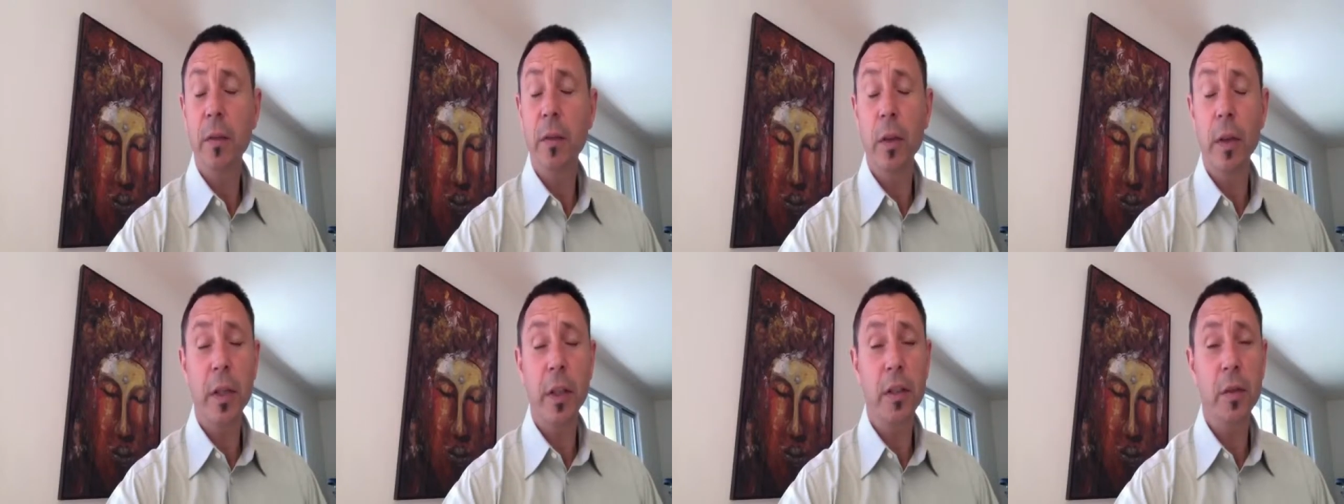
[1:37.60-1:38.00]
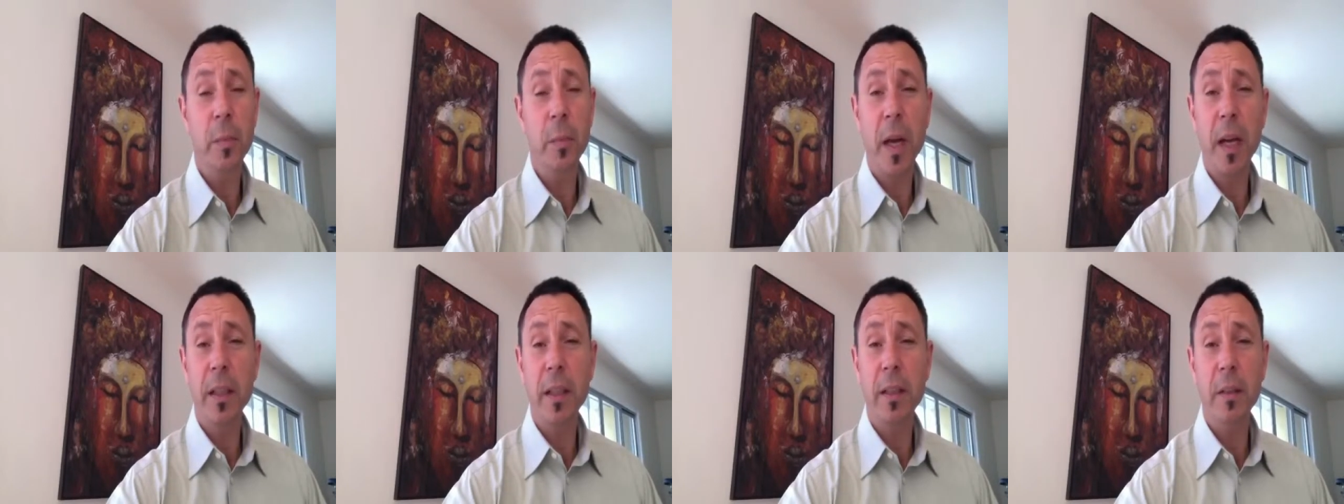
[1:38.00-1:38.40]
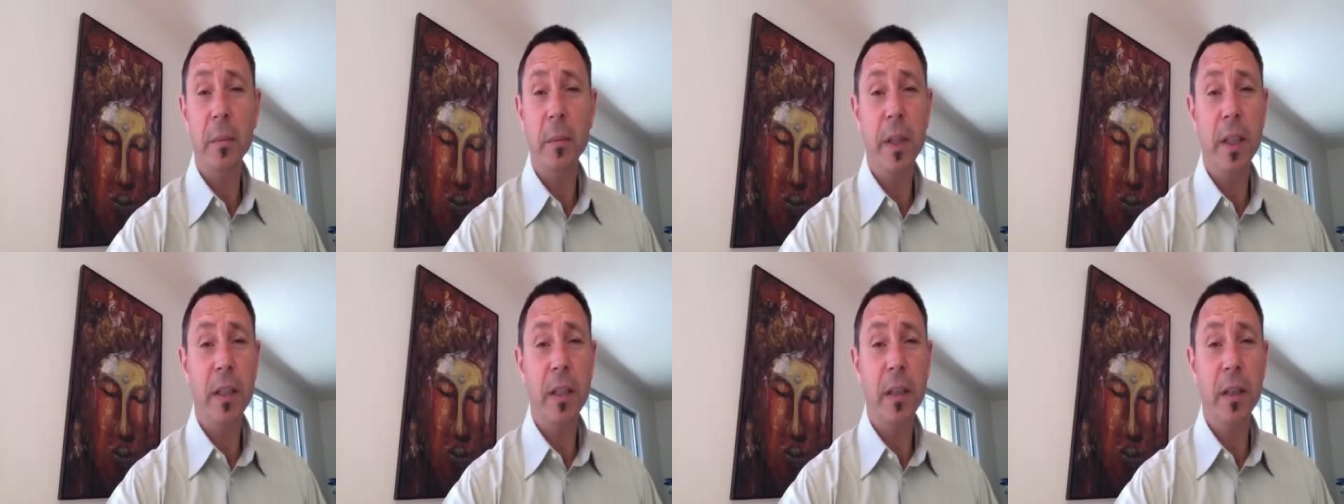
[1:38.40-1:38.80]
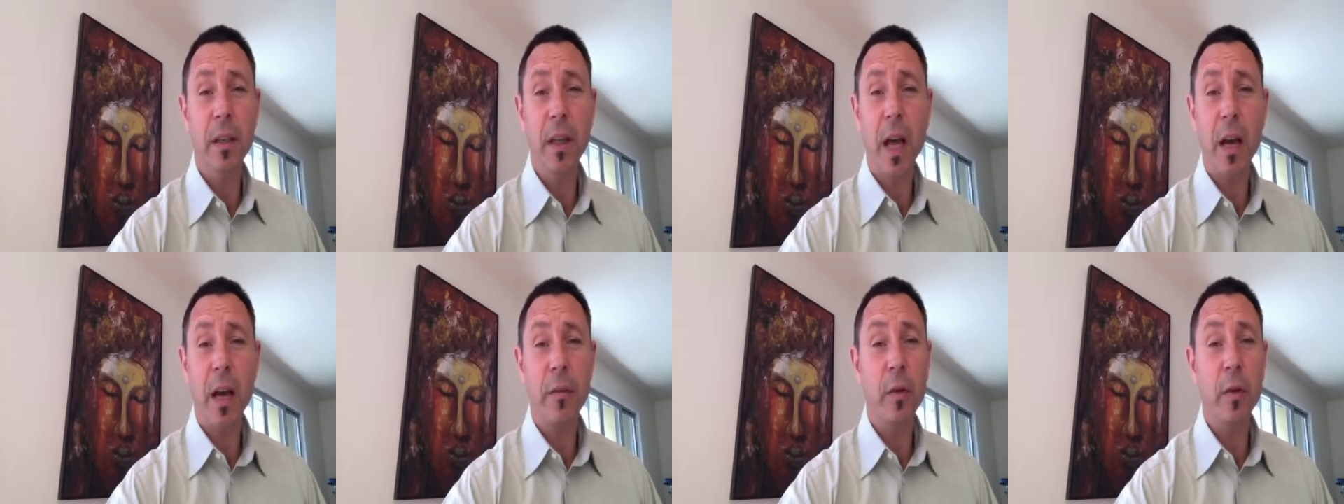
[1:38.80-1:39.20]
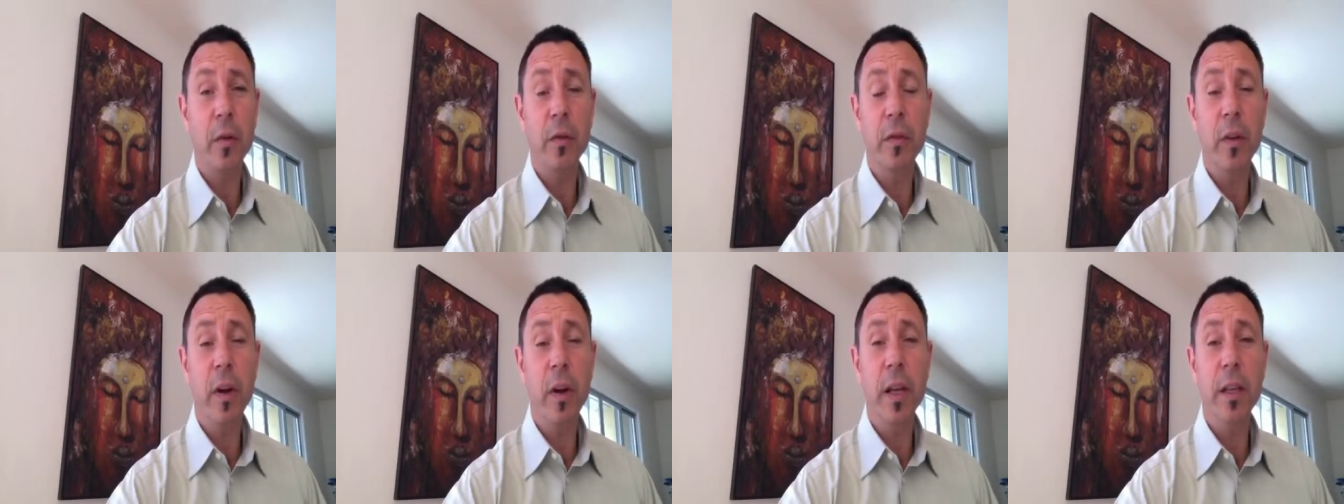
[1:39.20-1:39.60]
fully expect to meet a lot of new
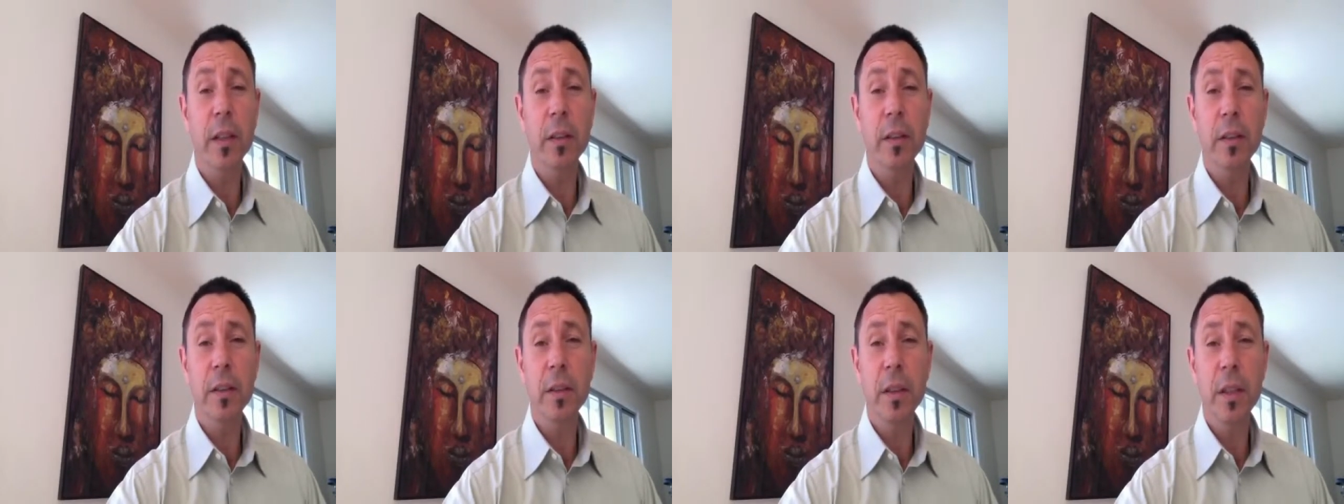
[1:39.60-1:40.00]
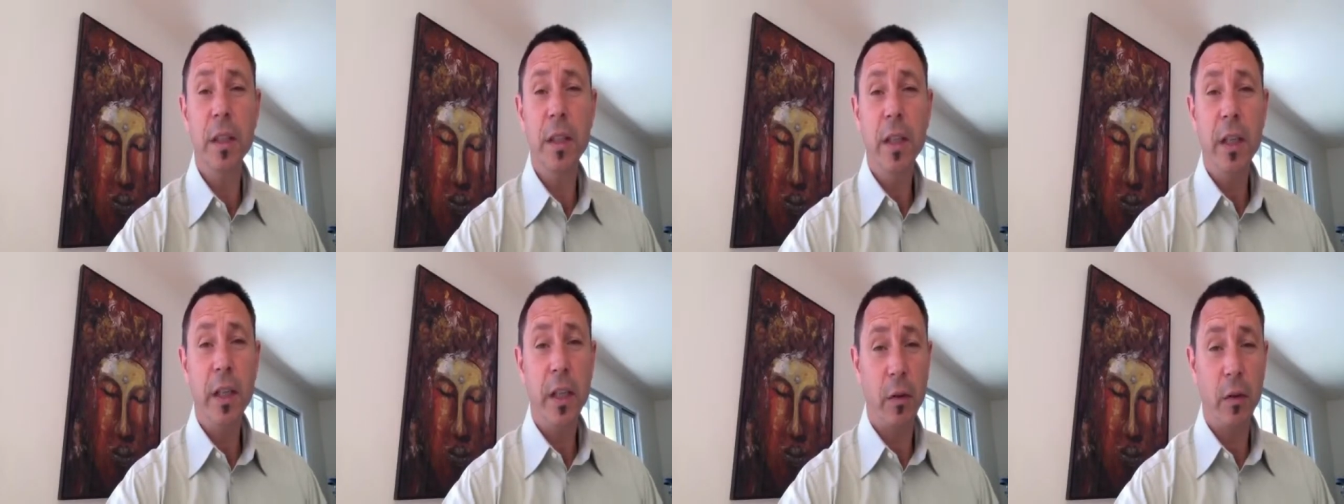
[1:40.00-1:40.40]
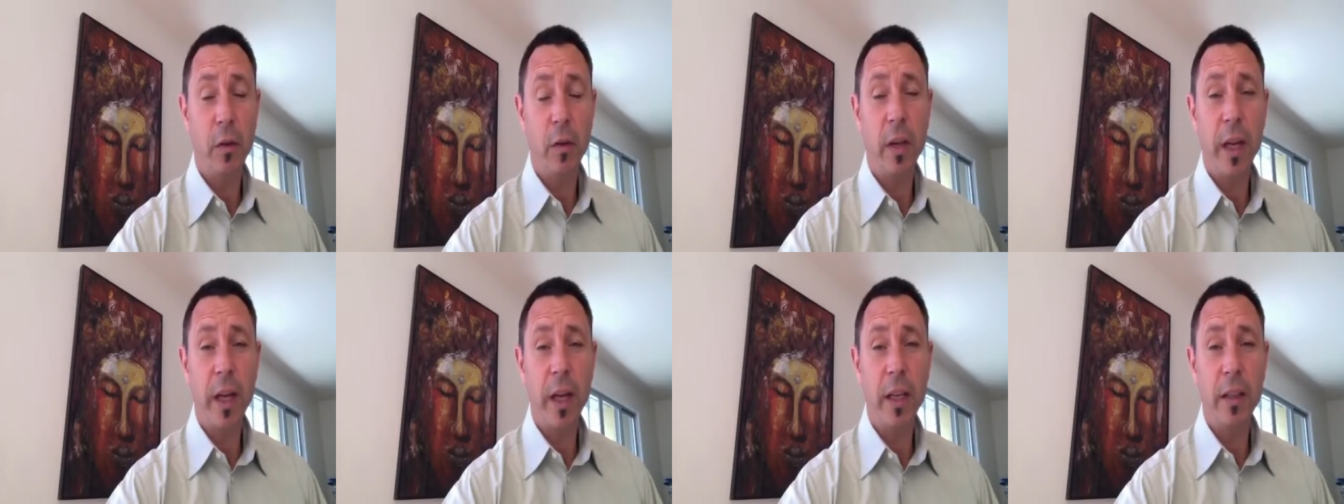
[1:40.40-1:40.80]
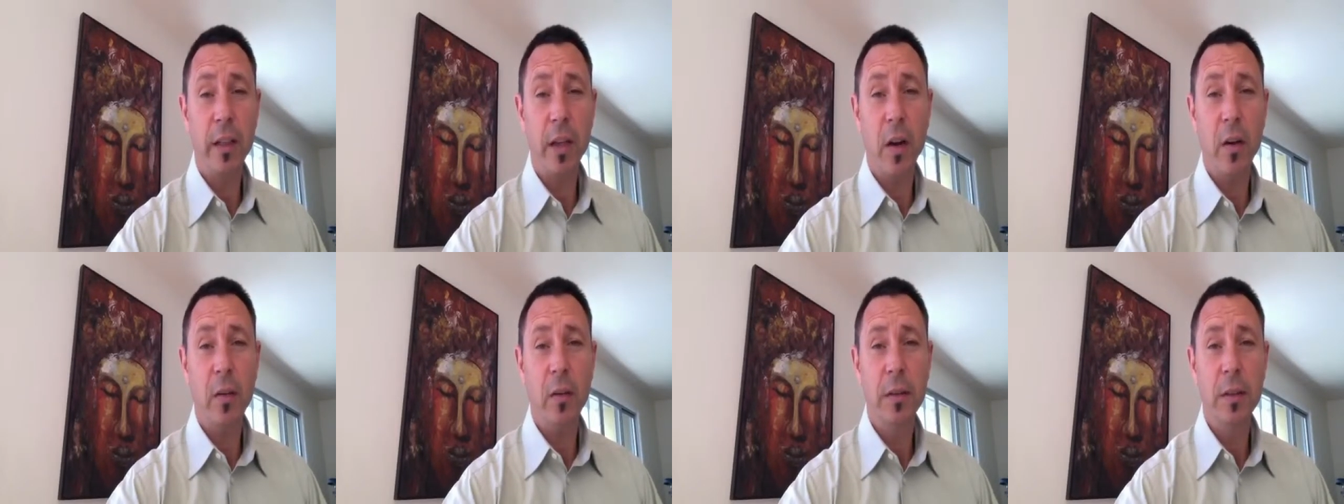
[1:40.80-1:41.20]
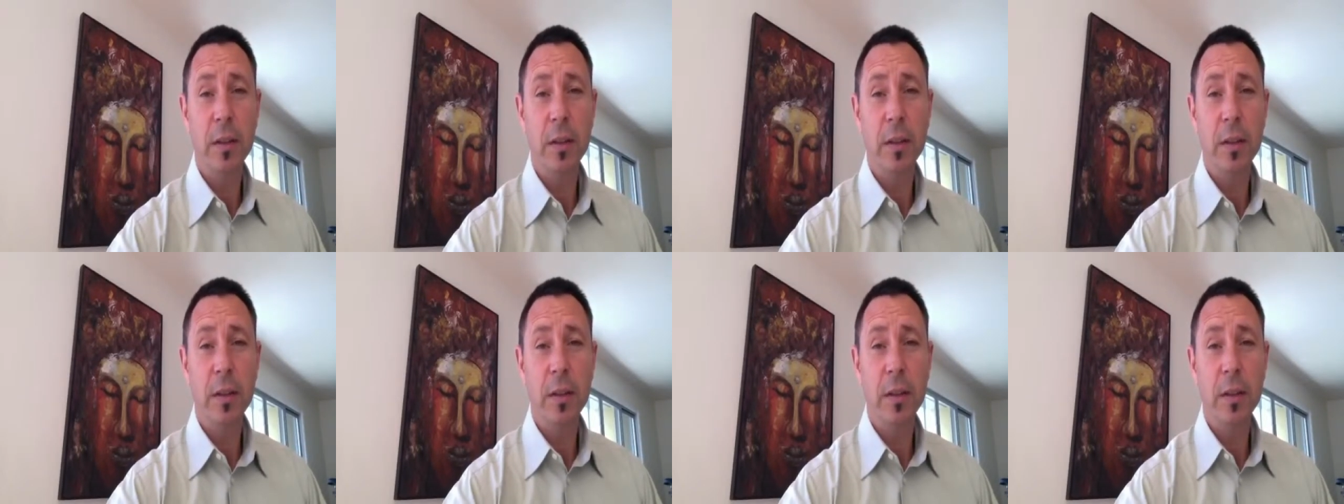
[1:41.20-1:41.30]
friends in Orlando